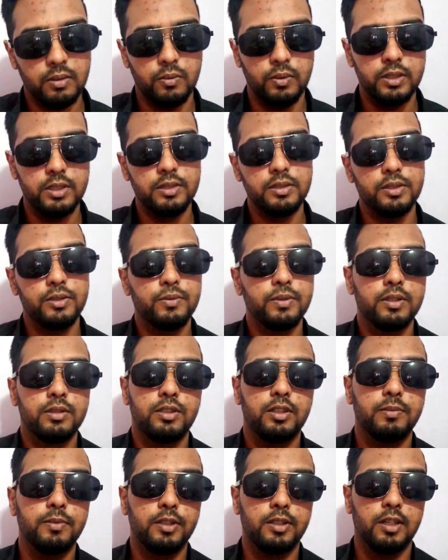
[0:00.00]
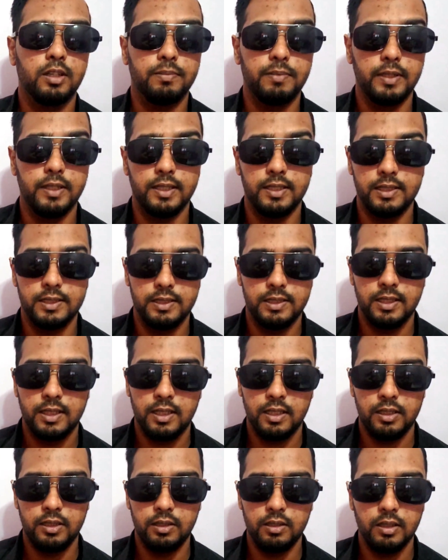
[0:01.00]
What you do with tribute cropping is
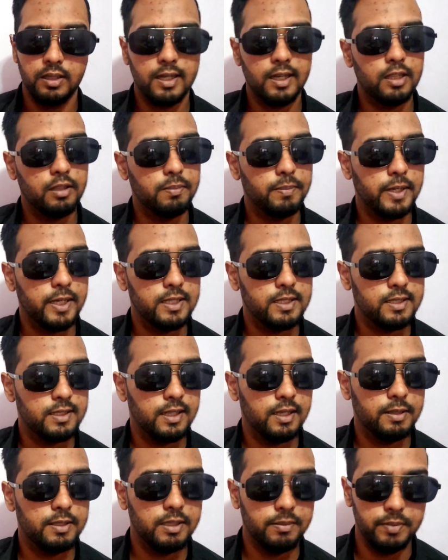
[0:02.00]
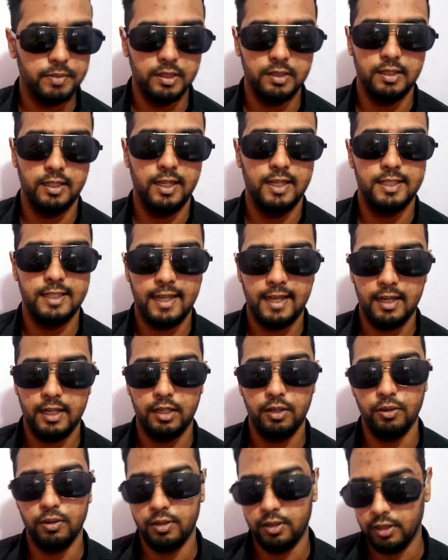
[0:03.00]
you look at the pests that typically attack
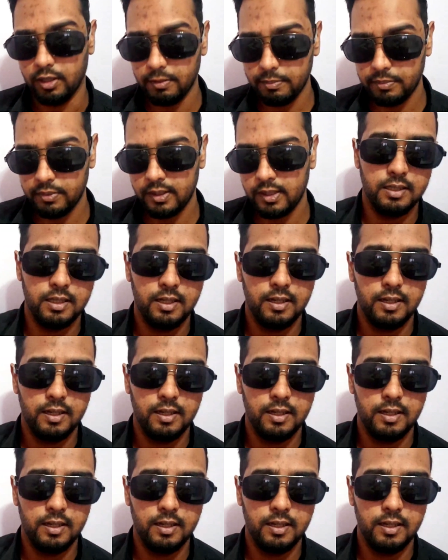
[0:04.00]
your crop,